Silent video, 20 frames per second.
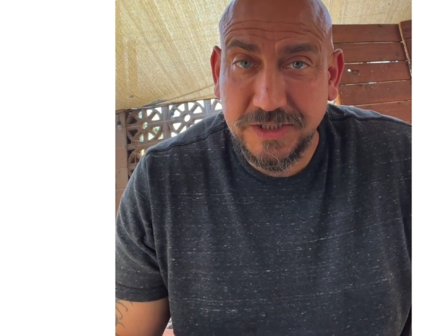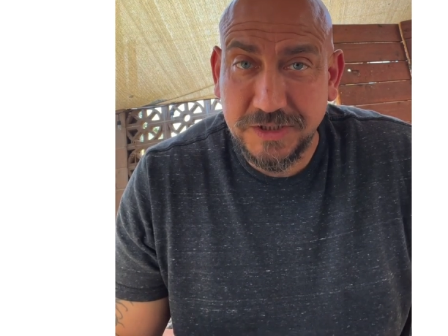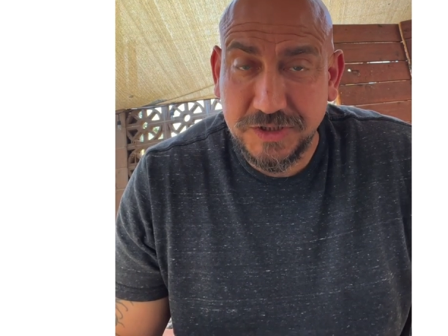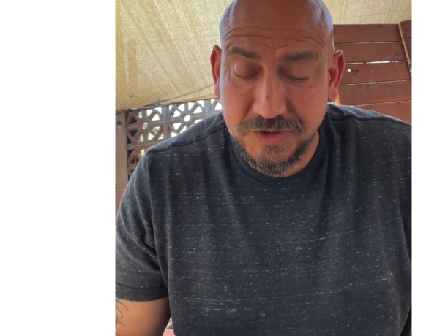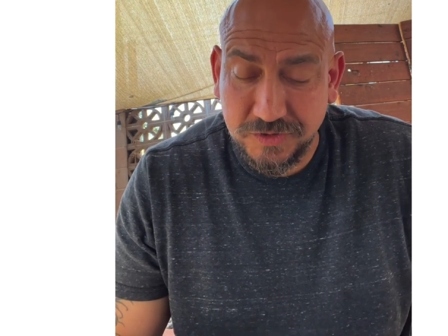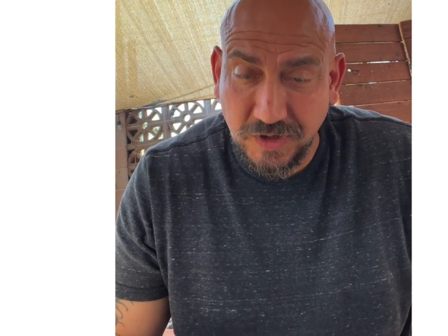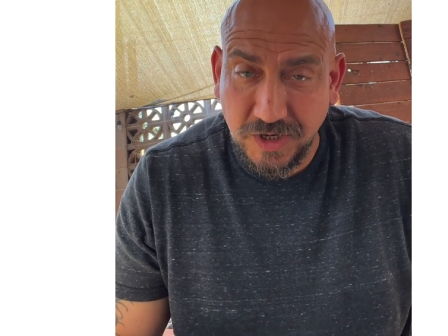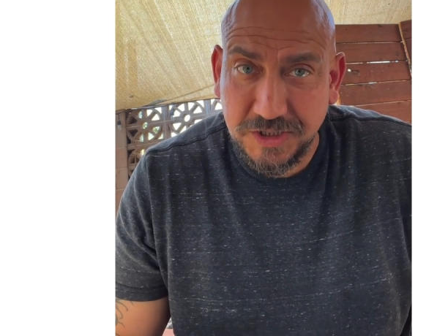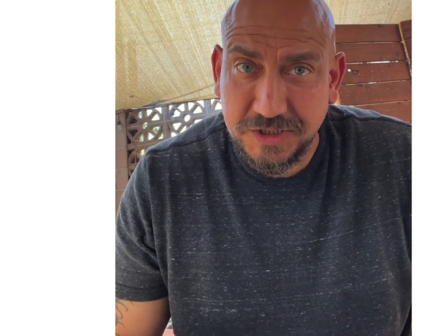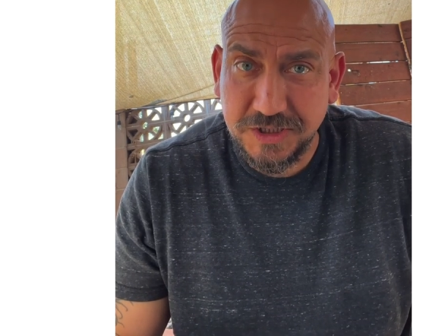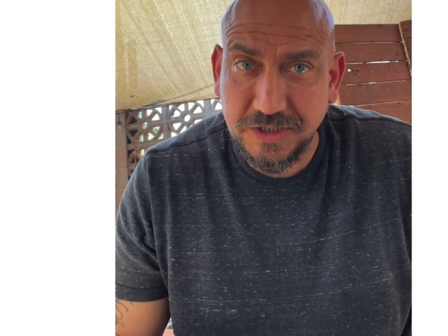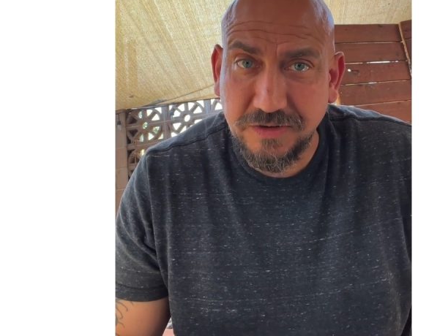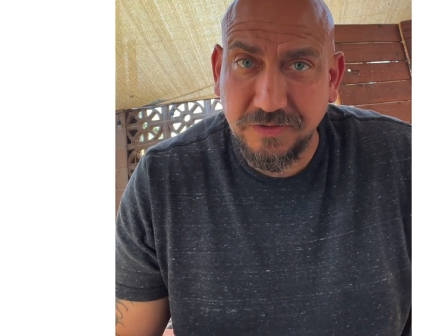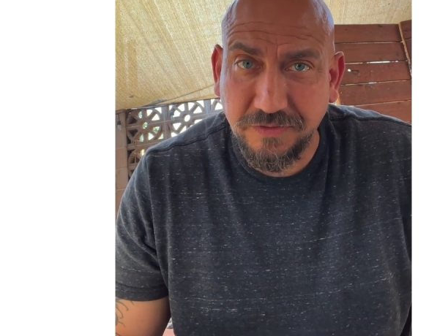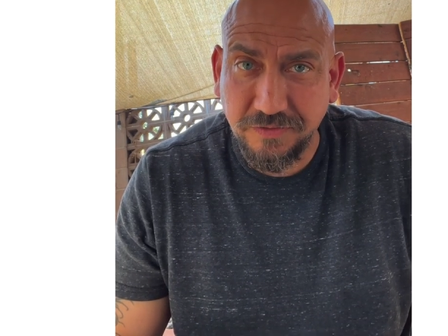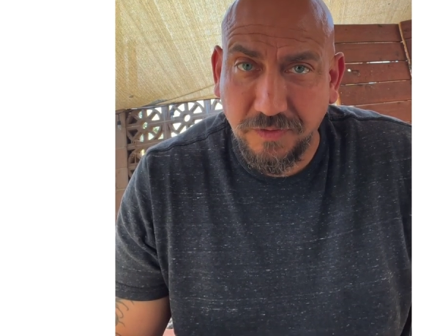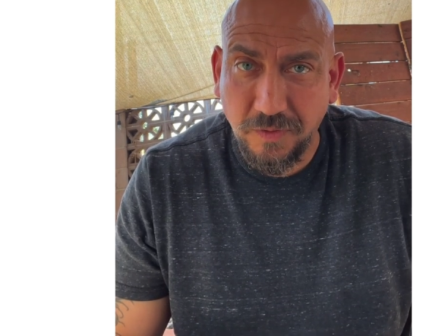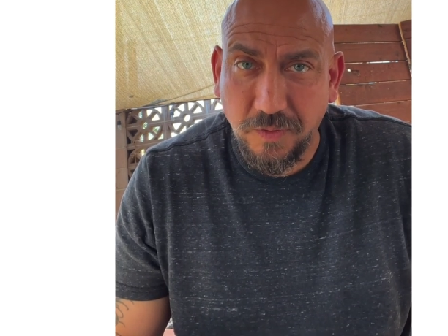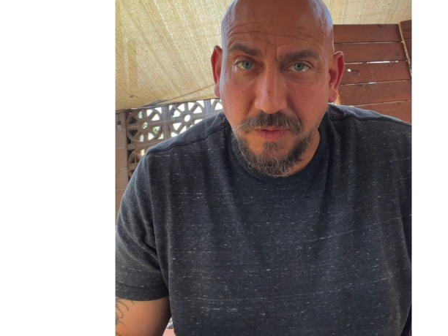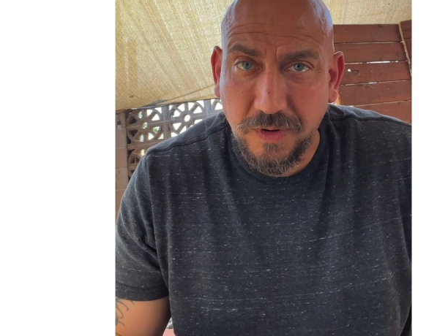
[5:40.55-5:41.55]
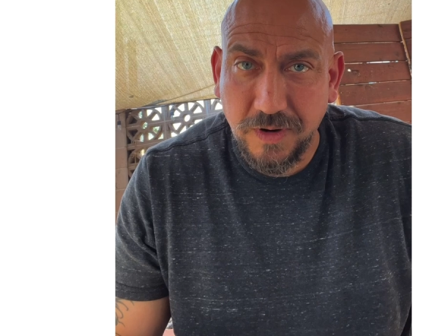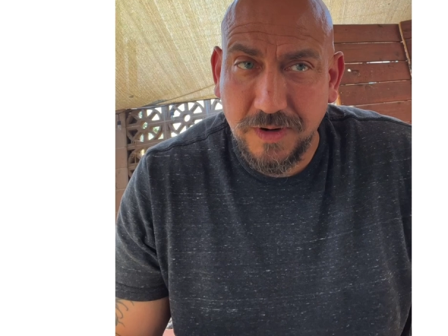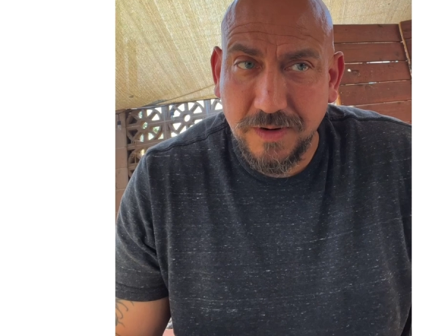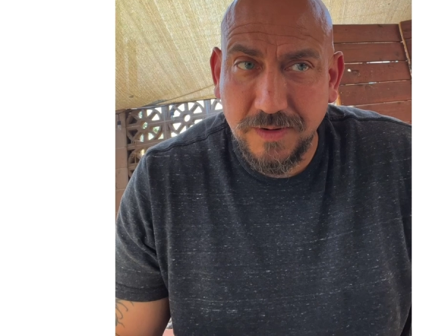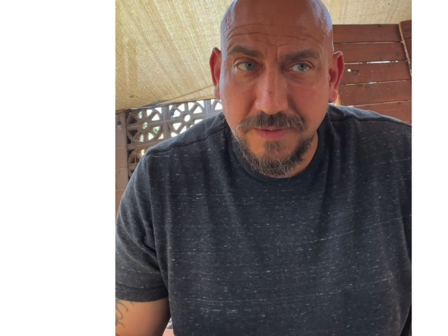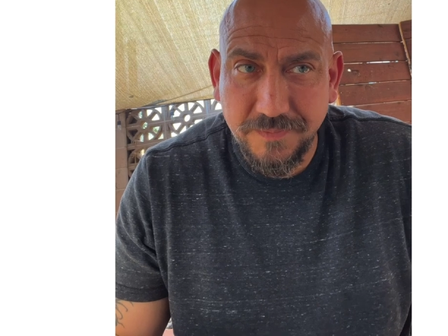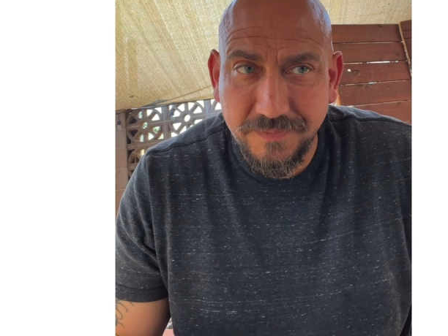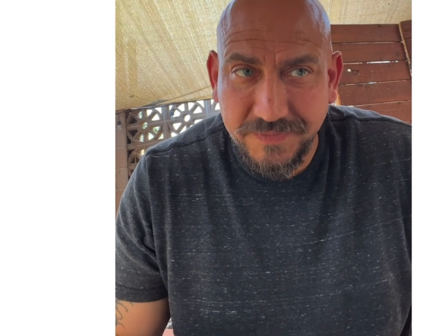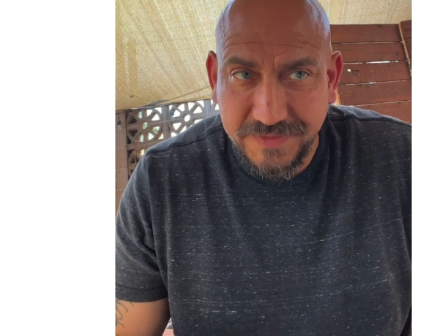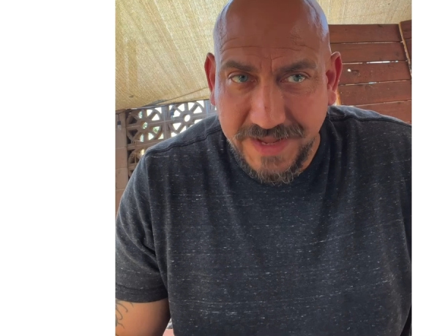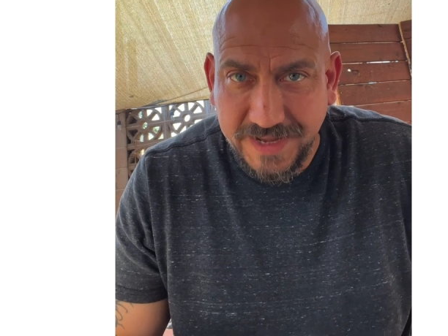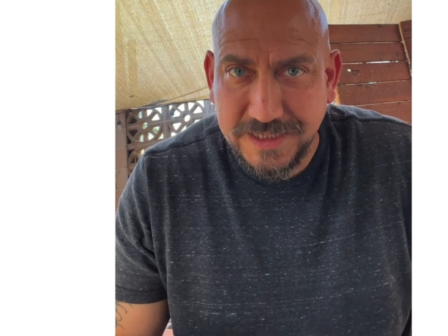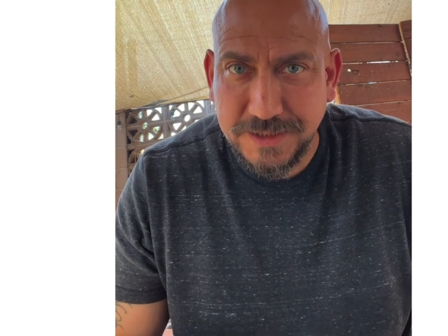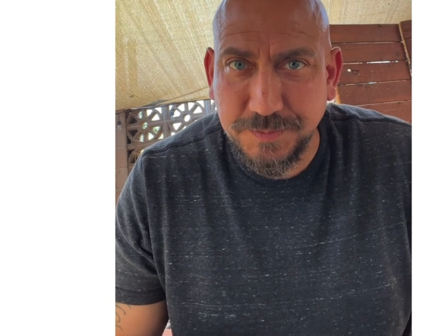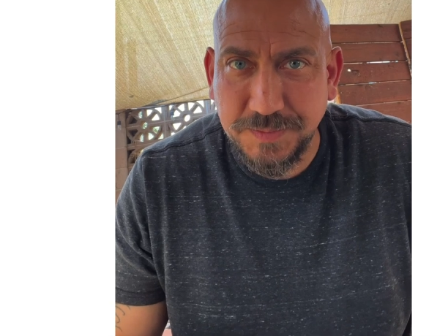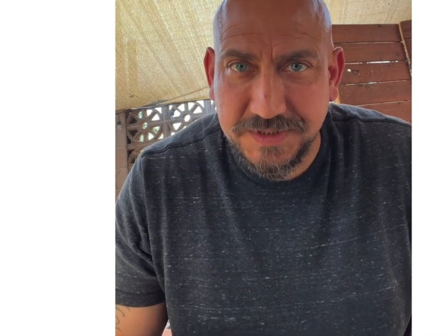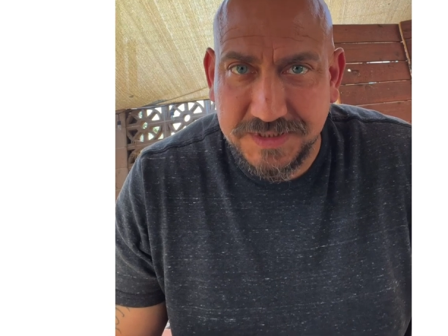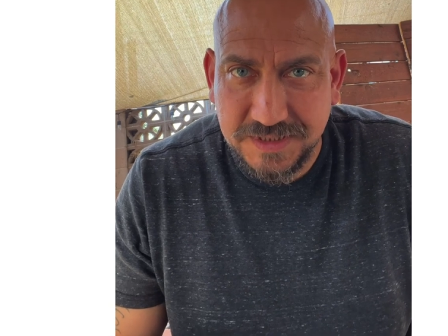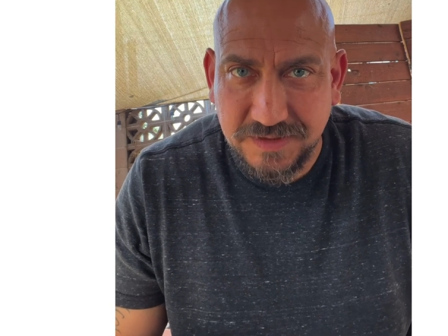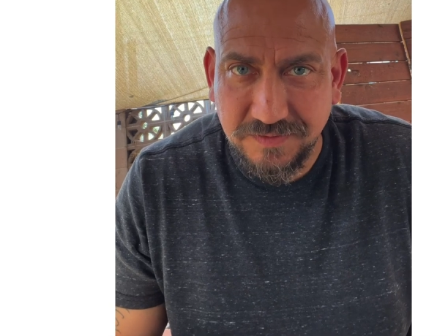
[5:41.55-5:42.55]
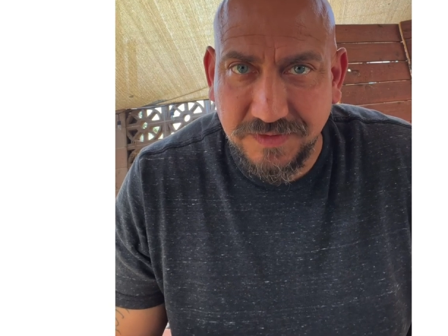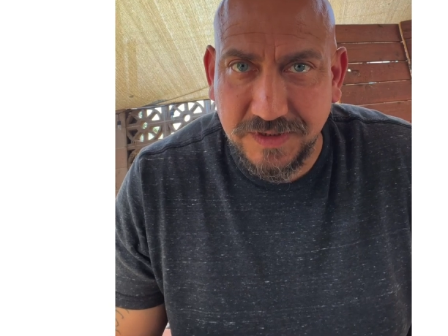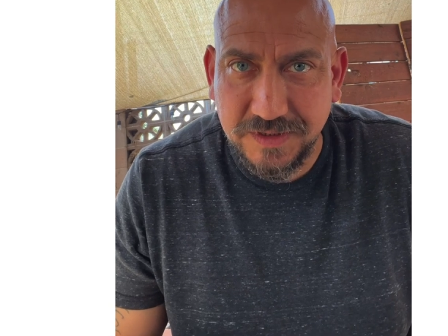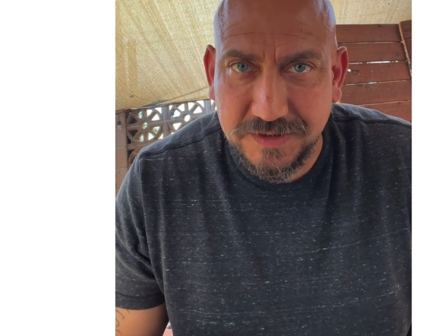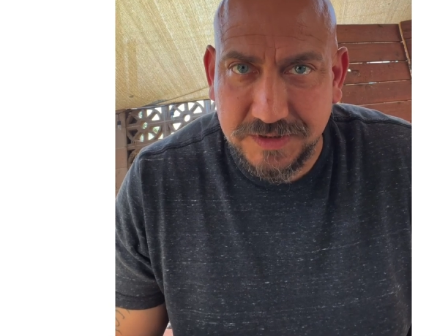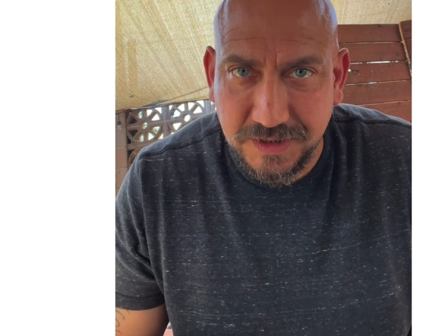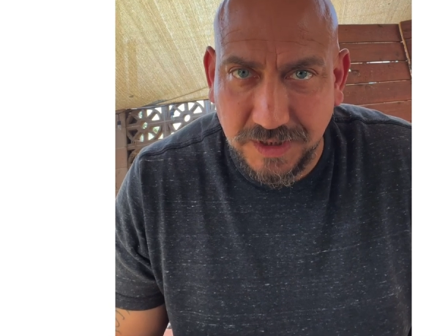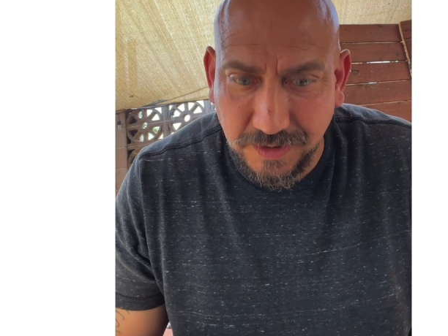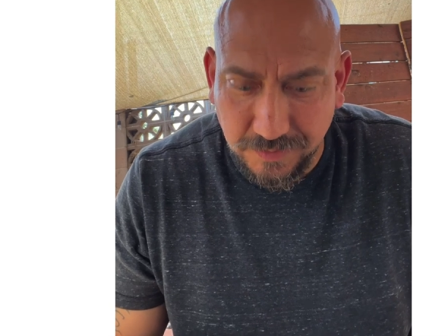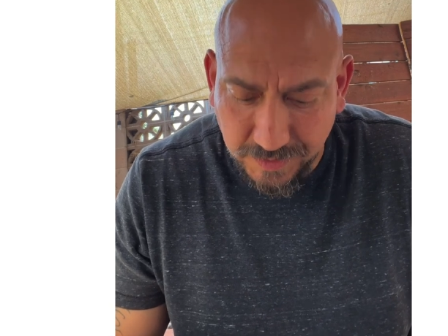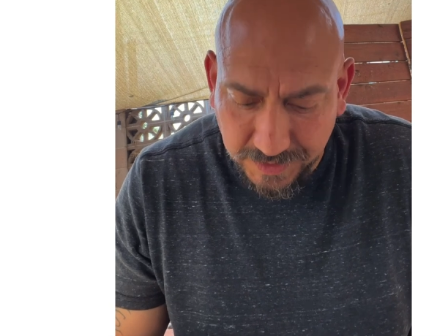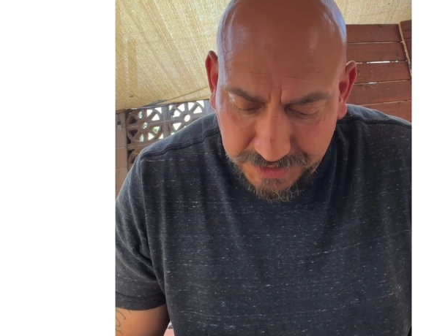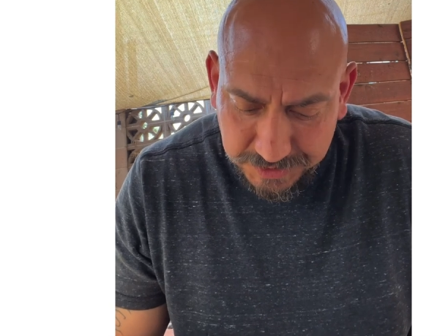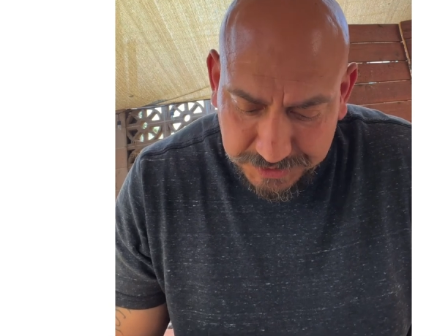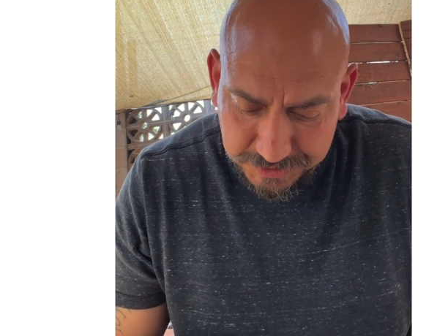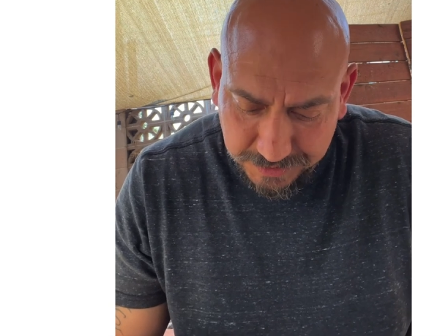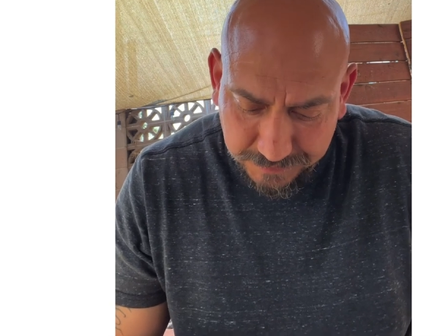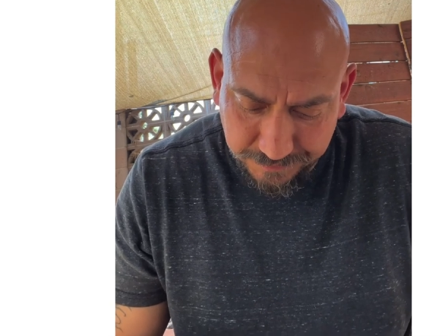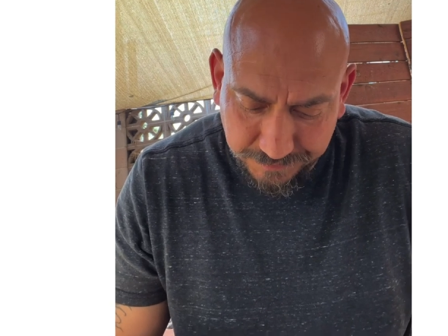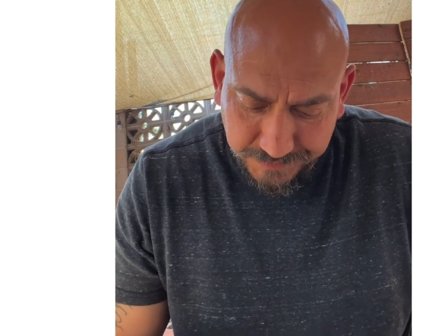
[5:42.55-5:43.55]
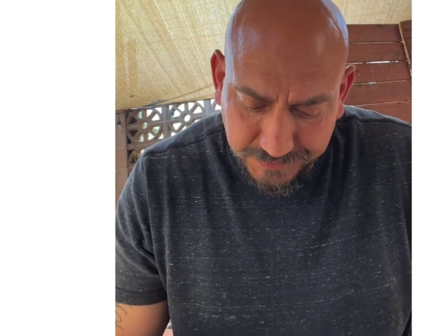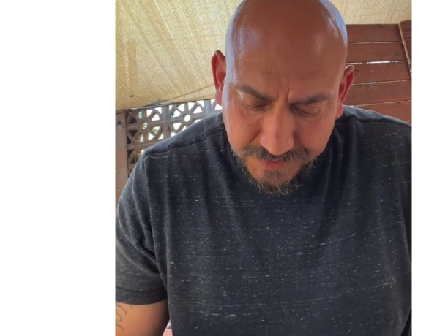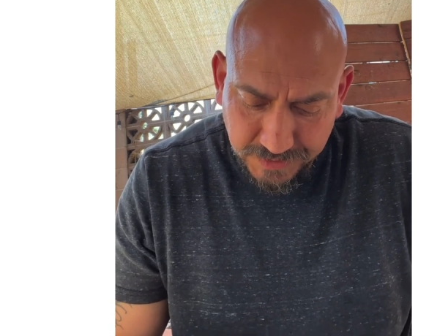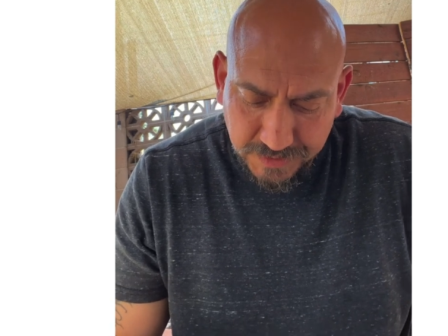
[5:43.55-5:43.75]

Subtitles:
construction for that specific generation.